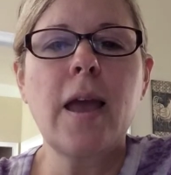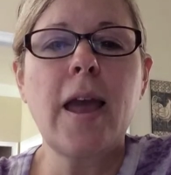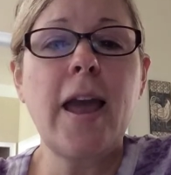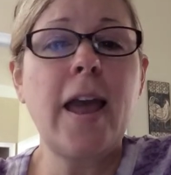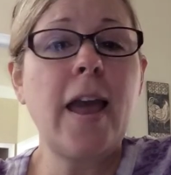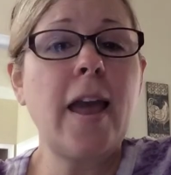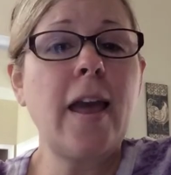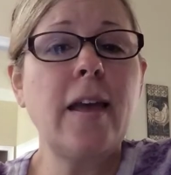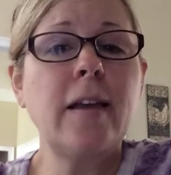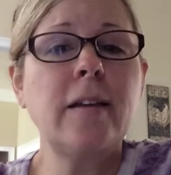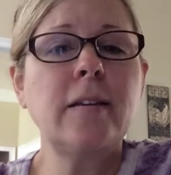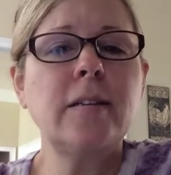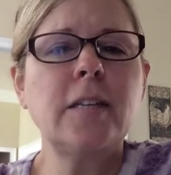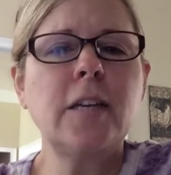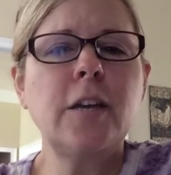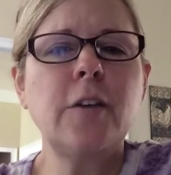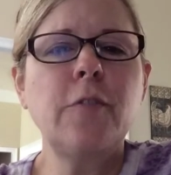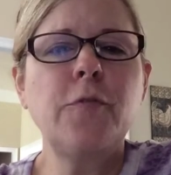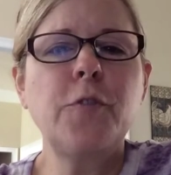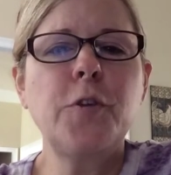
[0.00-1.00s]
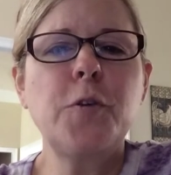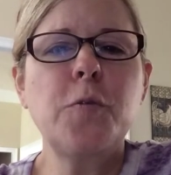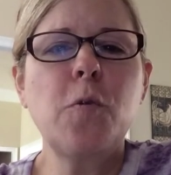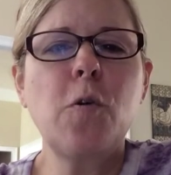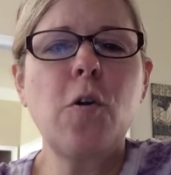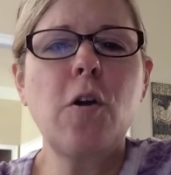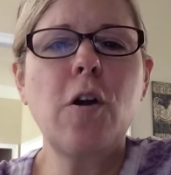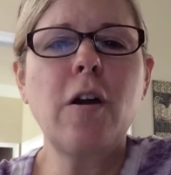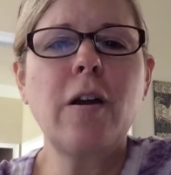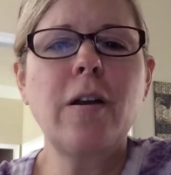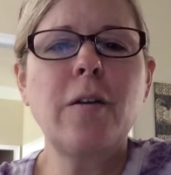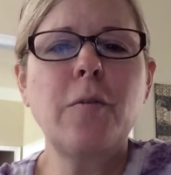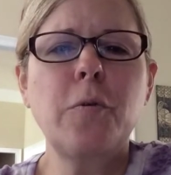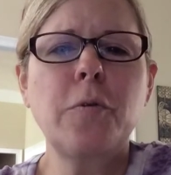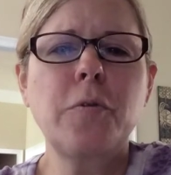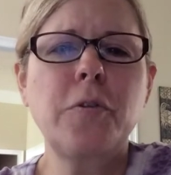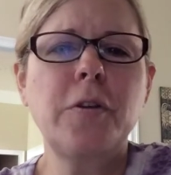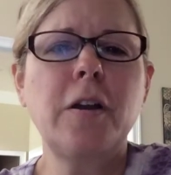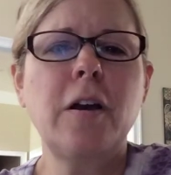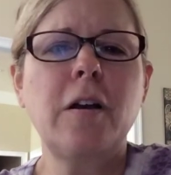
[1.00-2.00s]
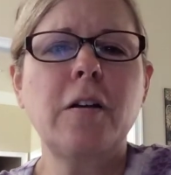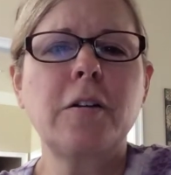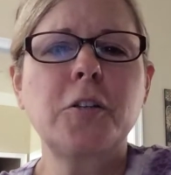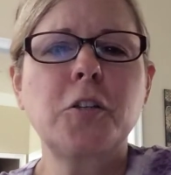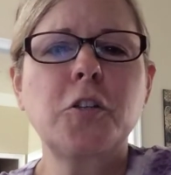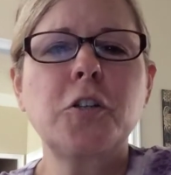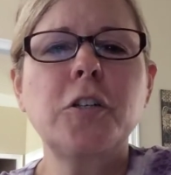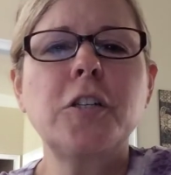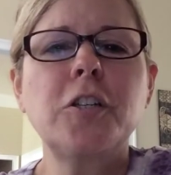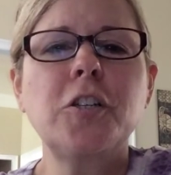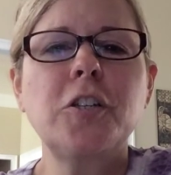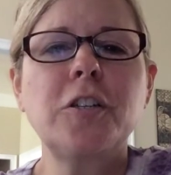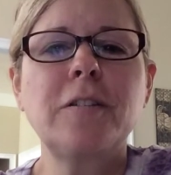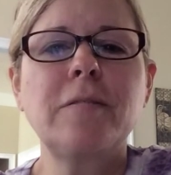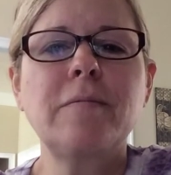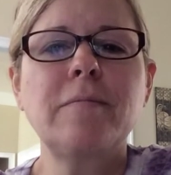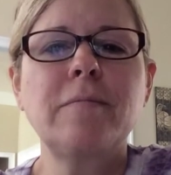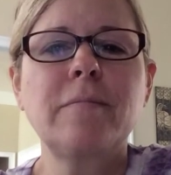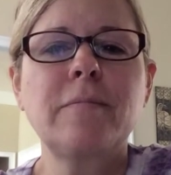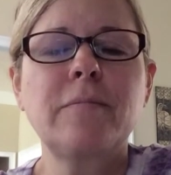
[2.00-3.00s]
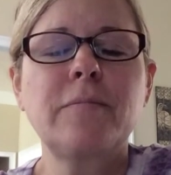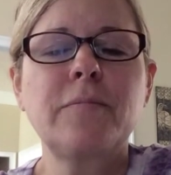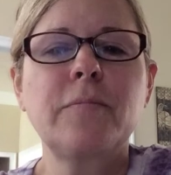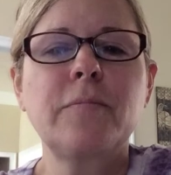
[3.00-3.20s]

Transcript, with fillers: And if you are an Orthodox Christian,